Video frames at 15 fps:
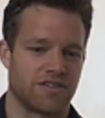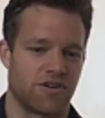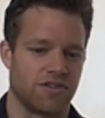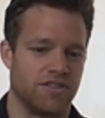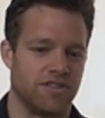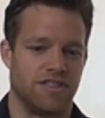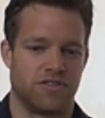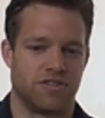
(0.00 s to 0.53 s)
all
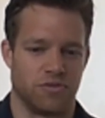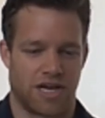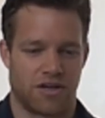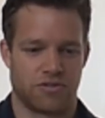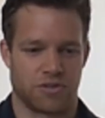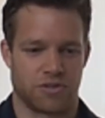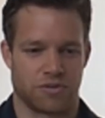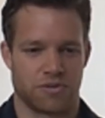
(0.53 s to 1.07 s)
you need to now
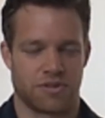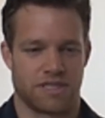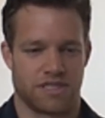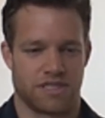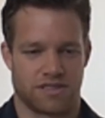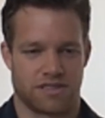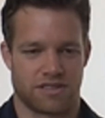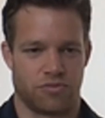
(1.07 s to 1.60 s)
do
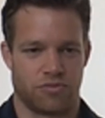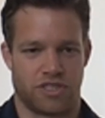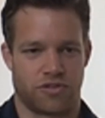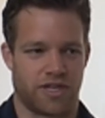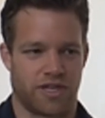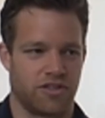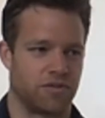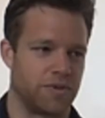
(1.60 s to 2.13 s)
is
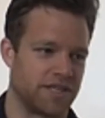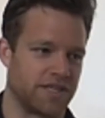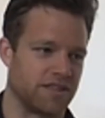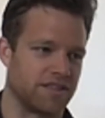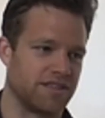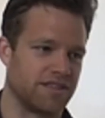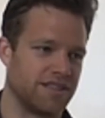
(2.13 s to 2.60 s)
retrain your model.